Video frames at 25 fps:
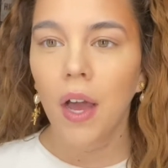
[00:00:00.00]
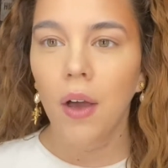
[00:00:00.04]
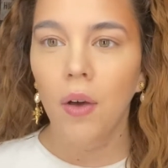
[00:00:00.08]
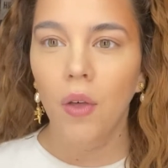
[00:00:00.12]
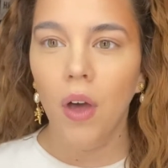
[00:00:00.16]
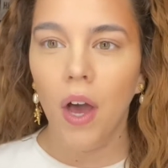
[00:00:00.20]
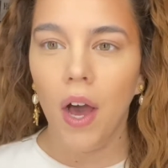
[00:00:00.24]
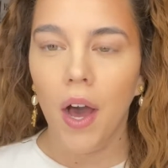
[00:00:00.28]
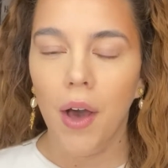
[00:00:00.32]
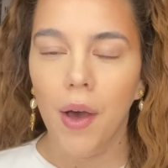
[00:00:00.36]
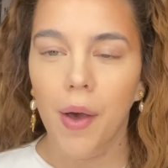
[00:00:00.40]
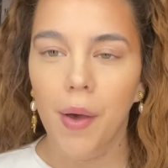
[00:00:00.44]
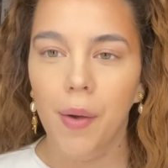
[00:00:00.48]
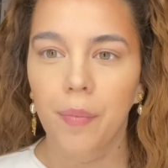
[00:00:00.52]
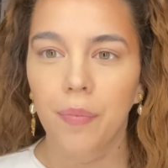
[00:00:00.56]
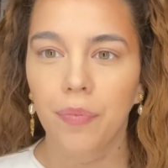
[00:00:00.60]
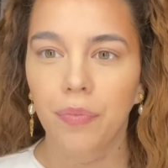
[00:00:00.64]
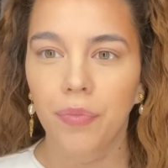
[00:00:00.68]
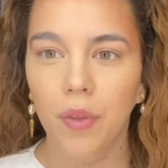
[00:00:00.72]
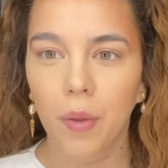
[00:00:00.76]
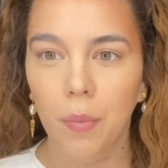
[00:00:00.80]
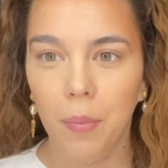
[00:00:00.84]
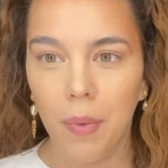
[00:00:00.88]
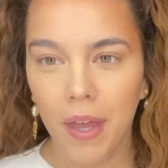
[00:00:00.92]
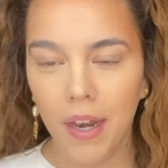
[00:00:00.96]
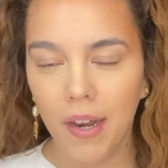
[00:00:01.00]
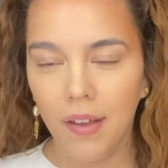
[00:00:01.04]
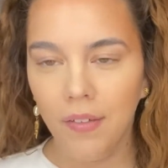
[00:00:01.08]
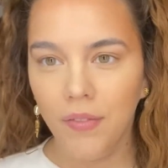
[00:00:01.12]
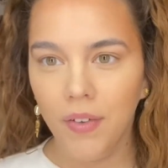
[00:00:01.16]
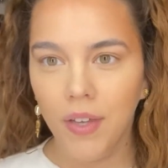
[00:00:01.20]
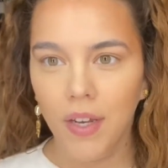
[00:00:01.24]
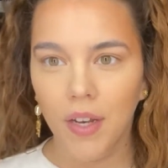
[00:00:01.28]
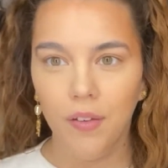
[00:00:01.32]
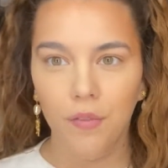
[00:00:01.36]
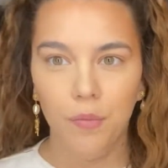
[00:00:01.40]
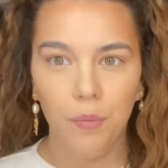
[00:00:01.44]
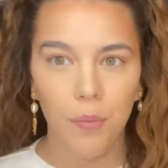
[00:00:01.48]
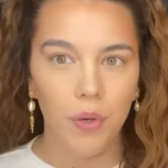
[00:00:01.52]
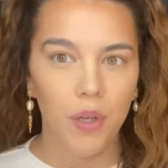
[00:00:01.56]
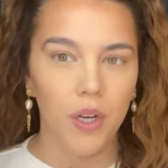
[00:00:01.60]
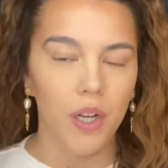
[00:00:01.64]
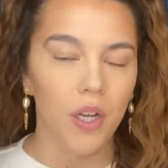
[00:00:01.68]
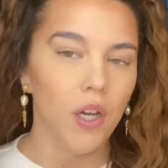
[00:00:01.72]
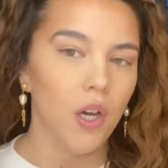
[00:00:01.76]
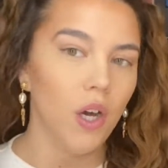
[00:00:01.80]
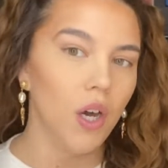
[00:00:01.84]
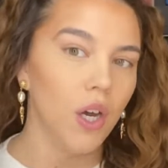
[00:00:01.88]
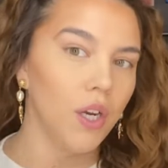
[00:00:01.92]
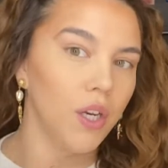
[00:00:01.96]
The benefit of
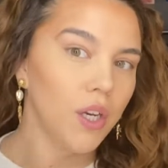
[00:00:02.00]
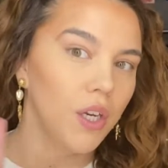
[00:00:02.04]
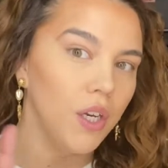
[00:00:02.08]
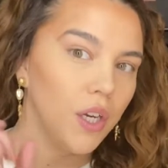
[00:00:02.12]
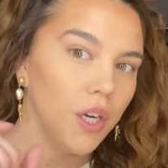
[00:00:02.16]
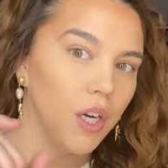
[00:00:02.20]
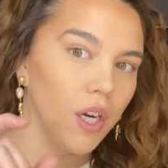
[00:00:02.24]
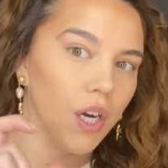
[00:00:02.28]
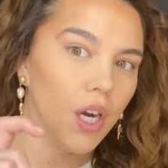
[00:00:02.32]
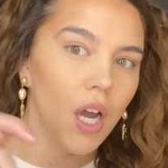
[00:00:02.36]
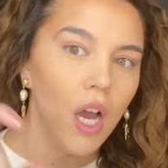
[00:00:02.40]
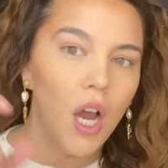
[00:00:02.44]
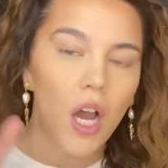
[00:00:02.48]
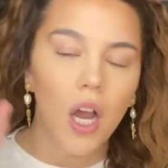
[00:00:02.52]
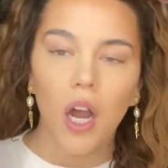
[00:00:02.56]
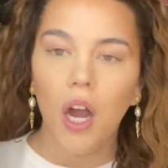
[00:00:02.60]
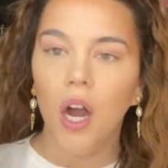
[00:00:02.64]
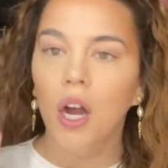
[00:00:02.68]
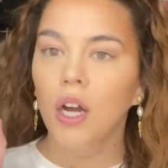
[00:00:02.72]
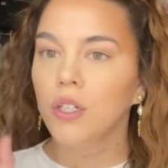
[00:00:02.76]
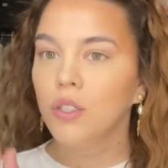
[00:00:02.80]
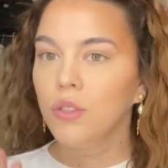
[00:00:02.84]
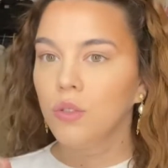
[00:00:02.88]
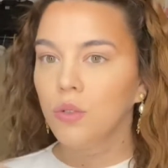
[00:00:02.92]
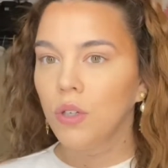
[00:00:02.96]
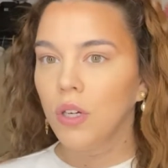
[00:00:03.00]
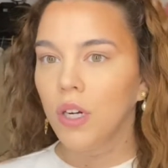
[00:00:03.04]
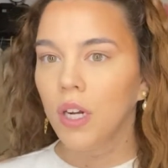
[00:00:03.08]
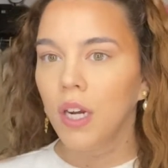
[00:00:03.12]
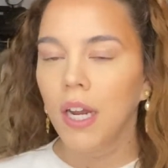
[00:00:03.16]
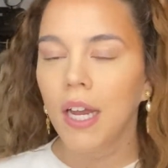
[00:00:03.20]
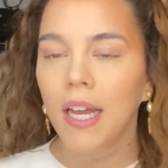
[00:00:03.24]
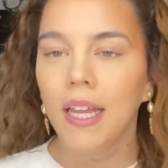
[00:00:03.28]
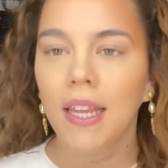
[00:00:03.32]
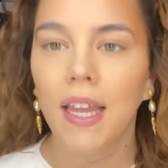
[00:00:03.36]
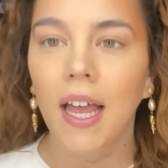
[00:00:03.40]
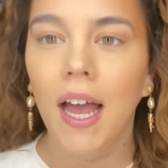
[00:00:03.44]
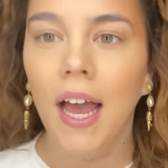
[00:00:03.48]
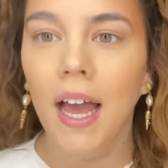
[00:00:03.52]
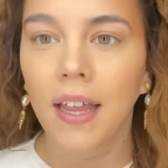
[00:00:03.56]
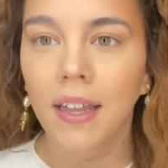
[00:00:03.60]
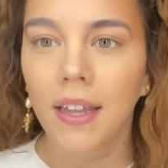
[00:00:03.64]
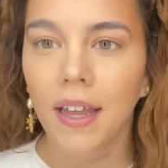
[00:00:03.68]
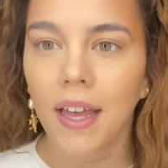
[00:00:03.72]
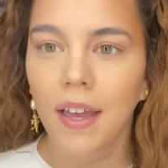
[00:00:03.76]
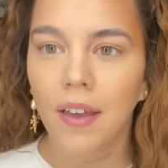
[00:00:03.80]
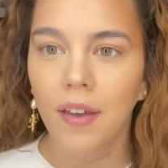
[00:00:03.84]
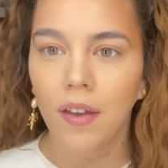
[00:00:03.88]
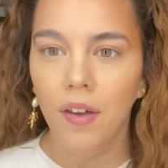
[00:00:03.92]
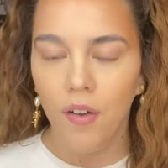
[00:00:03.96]
putting on your contour and
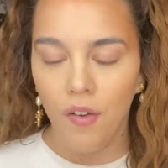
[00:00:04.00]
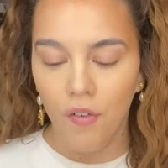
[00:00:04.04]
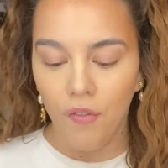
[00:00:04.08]
highlight